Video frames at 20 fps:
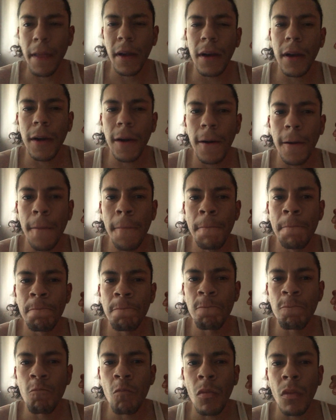
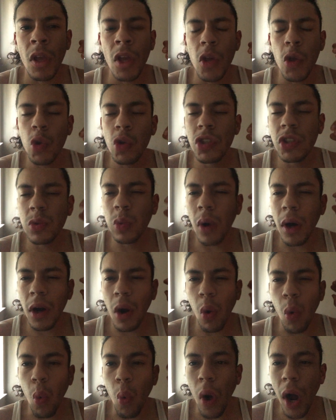You just
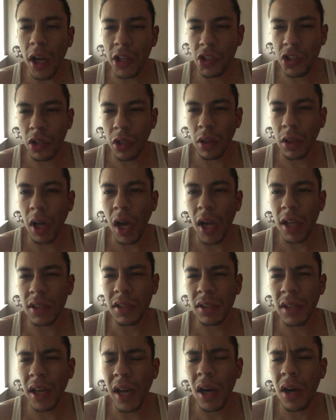want to watch your
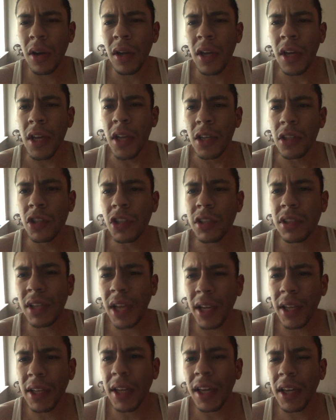thoughts. Now, just
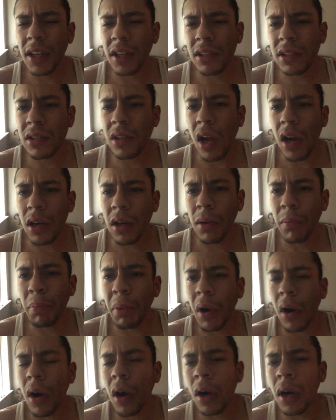like kicking a soccer
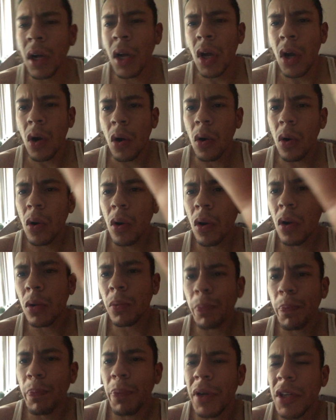ball
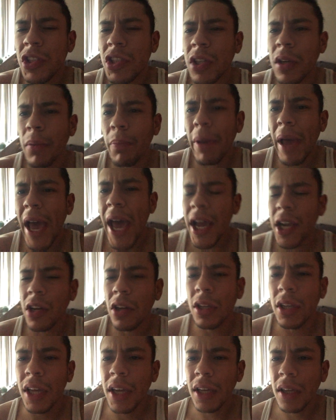or punching a bag
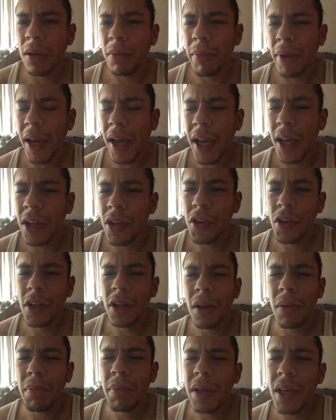or kicking a bag, you're
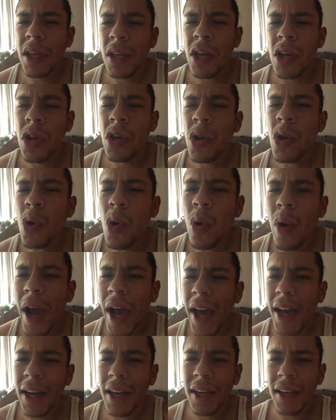going to be new
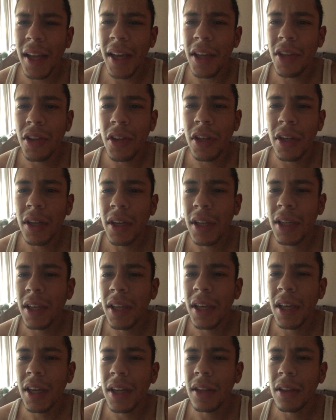at it. Like, you're going to
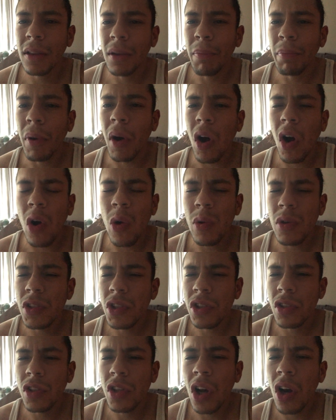kick the ball
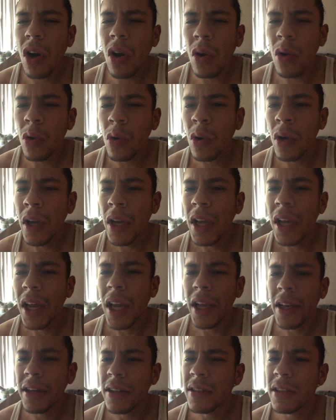with your toe
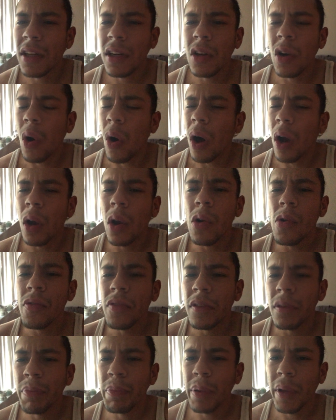and it's going to go all
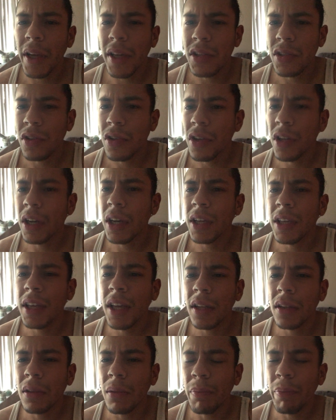over the place. Or you're going to
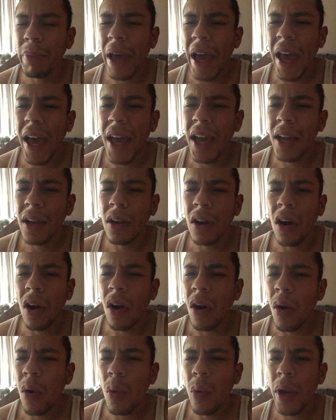kick the bag
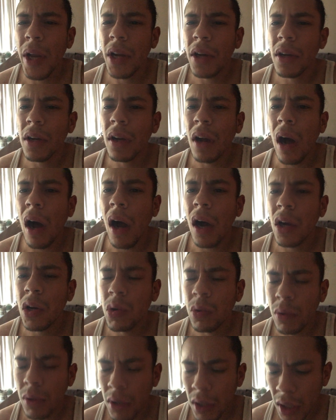all weird and
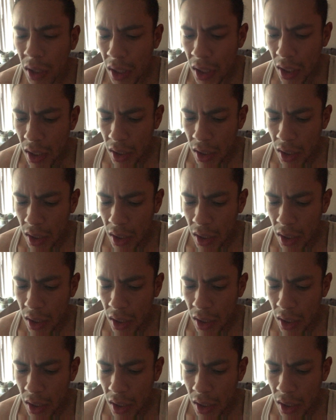awkward.